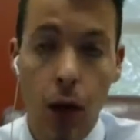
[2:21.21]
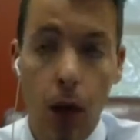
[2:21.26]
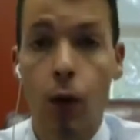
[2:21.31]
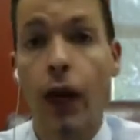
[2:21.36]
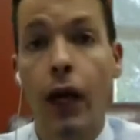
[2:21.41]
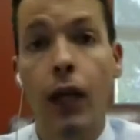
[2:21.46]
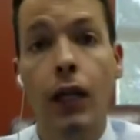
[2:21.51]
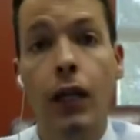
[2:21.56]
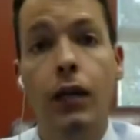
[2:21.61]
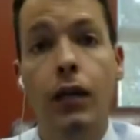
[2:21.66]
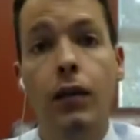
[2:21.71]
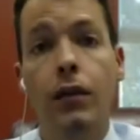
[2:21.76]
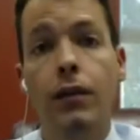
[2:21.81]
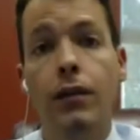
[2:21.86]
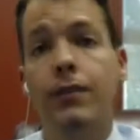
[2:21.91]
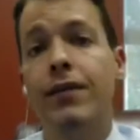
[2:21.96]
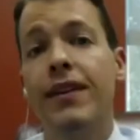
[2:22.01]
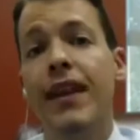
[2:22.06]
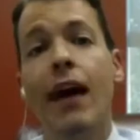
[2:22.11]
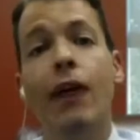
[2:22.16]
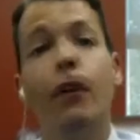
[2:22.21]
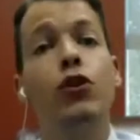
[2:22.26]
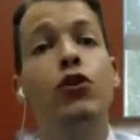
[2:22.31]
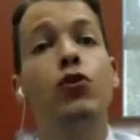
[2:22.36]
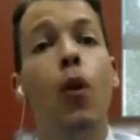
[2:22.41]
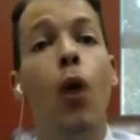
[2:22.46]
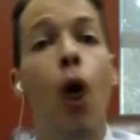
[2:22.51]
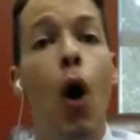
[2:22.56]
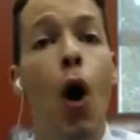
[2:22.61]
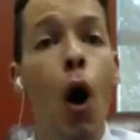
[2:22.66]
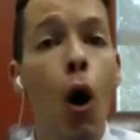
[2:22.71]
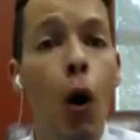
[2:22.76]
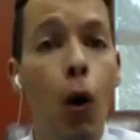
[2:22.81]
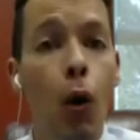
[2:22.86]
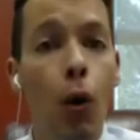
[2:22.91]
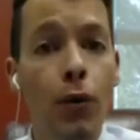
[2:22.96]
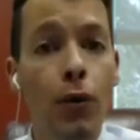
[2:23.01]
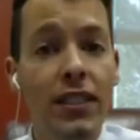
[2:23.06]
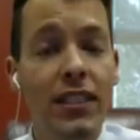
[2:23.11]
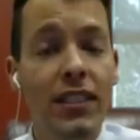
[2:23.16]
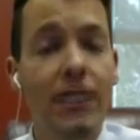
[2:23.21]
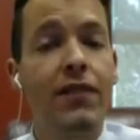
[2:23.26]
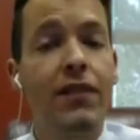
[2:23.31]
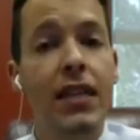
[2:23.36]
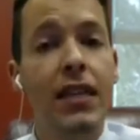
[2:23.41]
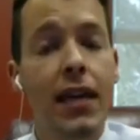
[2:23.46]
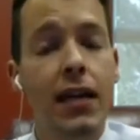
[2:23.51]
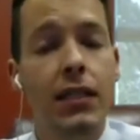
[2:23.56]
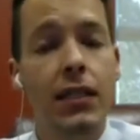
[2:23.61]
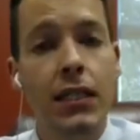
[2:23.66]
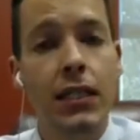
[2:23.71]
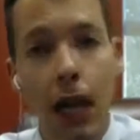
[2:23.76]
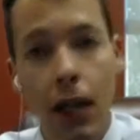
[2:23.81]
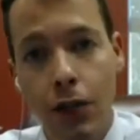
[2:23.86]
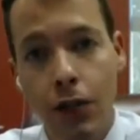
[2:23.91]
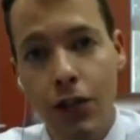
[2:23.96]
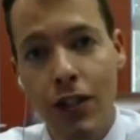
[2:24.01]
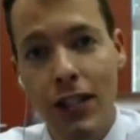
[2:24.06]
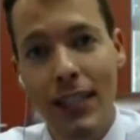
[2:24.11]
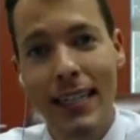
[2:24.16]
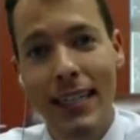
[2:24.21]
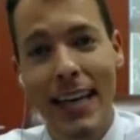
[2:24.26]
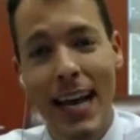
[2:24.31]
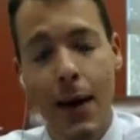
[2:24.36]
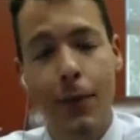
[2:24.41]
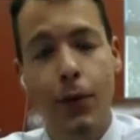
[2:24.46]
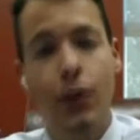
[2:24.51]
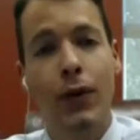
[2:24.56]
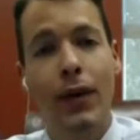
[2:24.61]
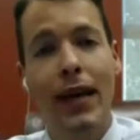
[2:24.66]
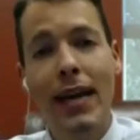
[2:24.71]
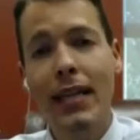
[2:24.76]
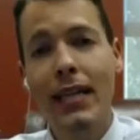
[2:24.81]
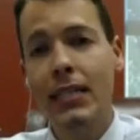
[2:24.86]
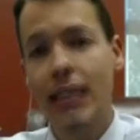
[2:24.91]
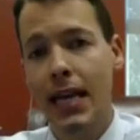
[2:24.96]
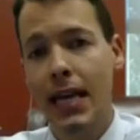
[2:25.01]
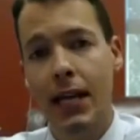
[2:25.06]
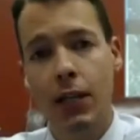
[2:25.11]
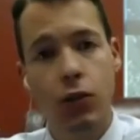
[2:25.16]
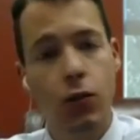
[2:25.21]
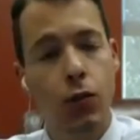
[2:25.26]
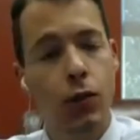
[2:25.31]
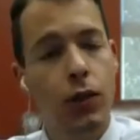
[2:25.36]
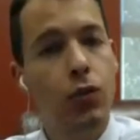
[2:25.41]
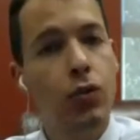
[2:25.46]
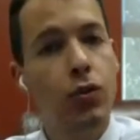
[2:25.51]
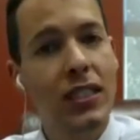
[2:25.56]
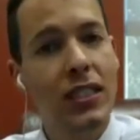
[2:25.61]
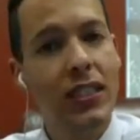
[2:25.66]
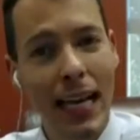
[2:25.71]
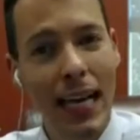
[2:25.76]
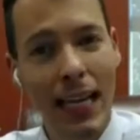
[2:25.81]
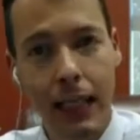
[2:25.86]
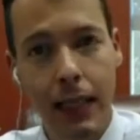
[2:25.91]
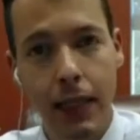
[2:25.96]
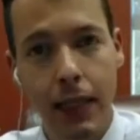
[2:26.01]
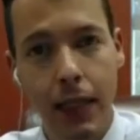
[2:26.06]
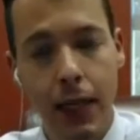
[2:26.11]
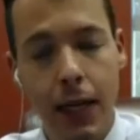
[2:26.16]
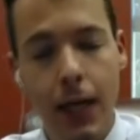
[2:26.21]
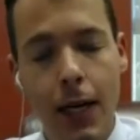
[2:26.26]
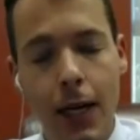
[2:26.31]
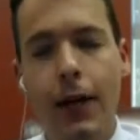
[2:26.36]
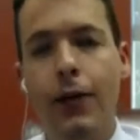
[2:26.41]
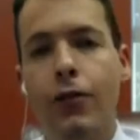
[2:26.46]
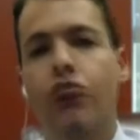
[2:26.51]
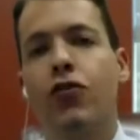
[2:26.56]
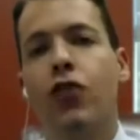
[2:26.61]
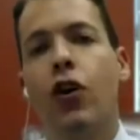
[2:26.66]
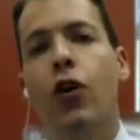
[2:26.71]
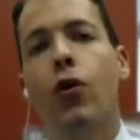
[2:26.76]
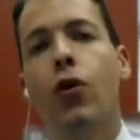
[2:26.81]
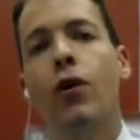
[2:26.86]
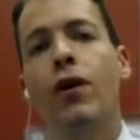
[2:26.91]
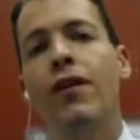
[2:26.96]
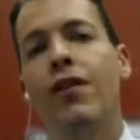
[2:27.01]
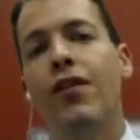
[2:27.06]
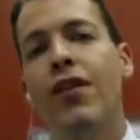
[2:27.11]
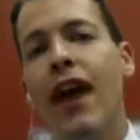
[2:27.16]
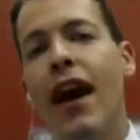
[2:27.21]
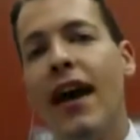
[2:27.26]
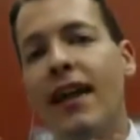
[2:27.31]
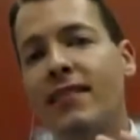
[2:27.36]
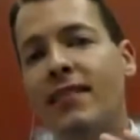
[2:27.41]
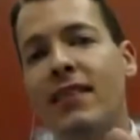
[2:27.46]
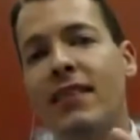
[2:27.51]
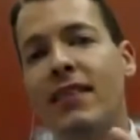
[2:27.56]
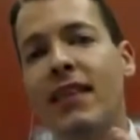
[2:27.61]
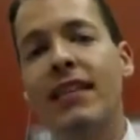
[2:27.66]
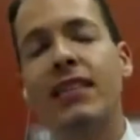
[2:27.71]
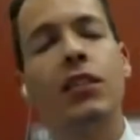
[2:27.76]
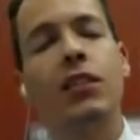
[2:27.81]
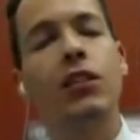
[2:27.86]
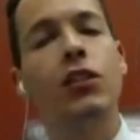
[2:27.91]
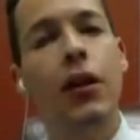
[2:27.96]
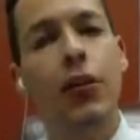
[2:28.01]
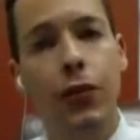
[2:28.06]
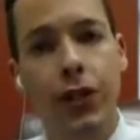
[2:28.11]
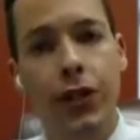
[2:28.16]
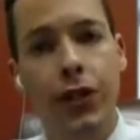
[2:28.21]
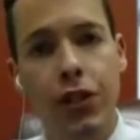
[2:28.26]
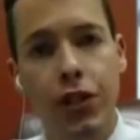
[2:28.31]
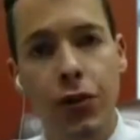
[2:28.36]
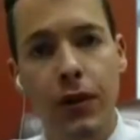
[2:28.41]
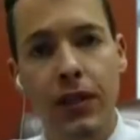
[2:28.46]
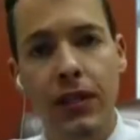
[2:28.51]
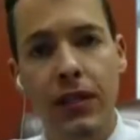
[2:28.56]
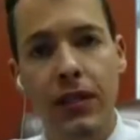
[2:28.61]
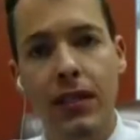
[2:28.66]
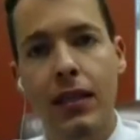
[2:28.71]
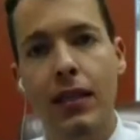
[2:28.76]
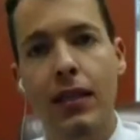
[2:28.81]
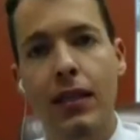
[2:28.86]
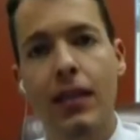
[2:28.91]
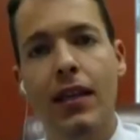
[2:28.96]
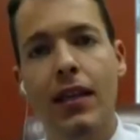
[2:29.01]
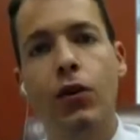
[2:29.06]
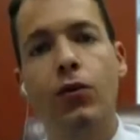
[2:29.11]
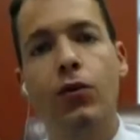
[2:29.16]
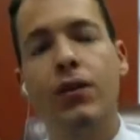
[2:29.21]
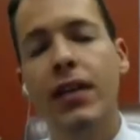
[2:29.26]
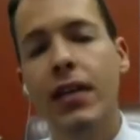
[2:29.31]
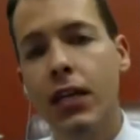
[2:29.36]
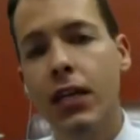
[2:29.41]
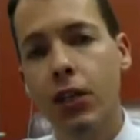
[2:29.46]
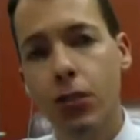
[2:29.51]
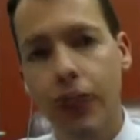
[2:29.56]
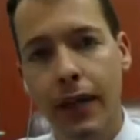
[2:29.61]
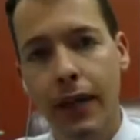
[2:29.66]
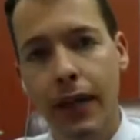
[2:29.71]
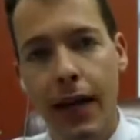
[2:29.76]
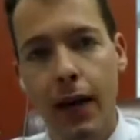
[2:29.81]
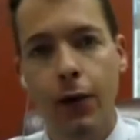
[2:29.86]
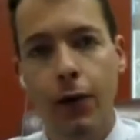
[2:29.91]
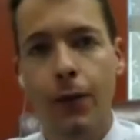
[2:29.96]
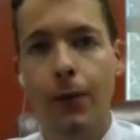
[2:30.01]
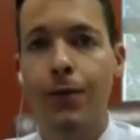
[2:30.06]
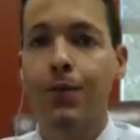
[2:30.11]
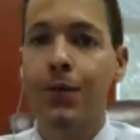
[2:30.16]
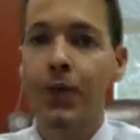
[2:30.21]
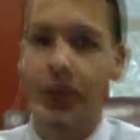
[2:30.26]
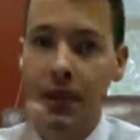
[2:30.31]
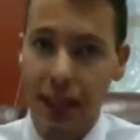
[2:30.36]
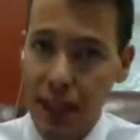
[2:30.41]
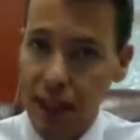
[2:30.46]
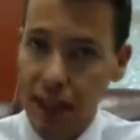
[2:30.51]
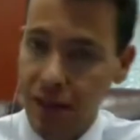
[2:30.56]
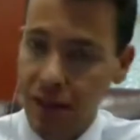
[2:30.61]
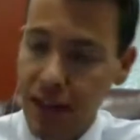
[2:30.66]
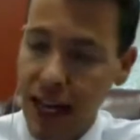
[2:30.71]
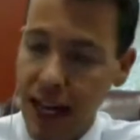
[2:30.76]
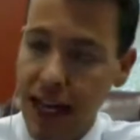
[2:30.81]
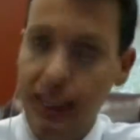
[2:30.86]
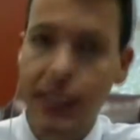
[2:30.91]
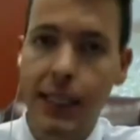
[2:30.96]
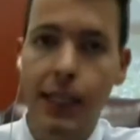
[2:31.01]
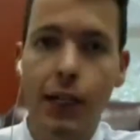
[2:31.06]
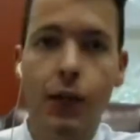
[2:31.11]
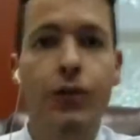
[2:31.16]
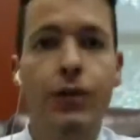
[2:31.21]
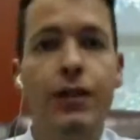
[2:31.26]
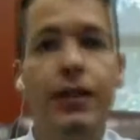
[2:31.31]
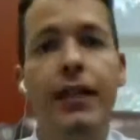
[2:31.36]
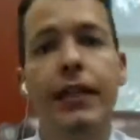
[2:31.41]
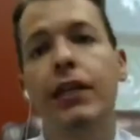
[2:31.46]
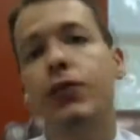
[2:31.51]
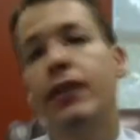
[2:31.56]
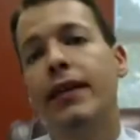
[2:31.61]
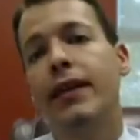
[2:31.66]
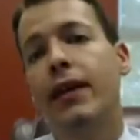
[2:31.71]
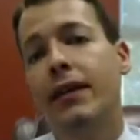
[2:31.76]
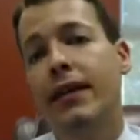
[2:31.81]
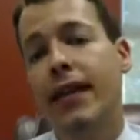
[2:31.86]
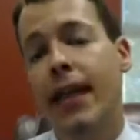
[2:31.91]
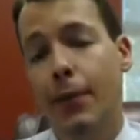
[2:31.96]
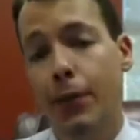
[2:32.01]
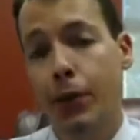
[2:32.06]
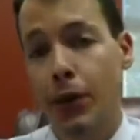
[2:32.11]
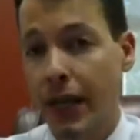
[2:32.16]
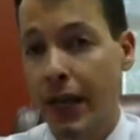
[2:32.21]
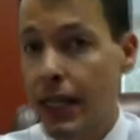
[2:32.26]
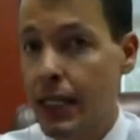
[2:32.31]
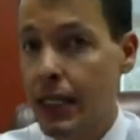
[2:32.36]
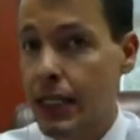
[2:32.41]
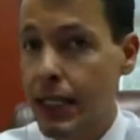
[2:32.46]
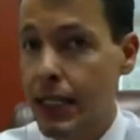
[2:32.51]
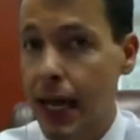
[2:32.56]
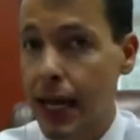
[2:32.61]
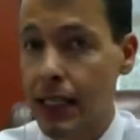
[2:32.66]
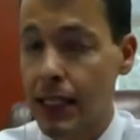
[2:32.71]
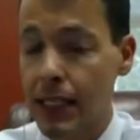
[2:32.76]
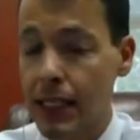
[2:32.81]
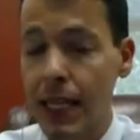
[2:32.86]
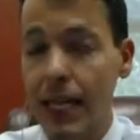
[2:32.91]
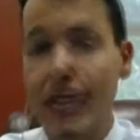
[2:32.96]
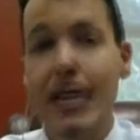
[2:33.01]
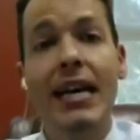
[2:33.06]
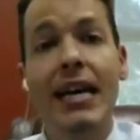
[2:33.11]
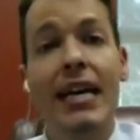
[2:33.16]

Well, now you owe $70,000 in capital gains tax when you sell it. So that's another issue, is they don't take into account the gift tax, they don't take into account the capital gains tax.